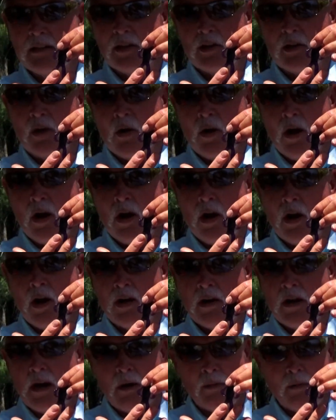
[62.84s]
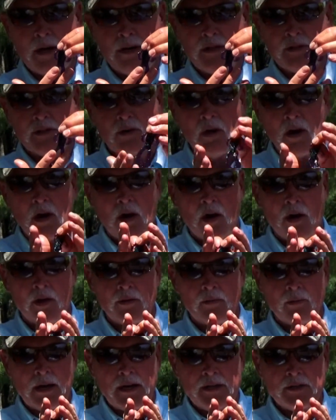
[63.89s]
the crawl, our rage crawl,
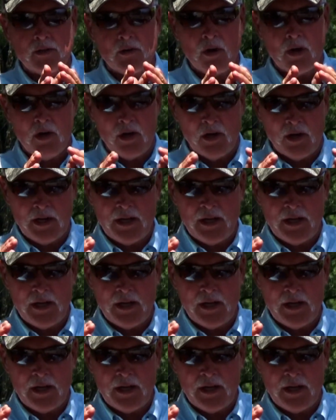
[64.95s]
the rage crawl,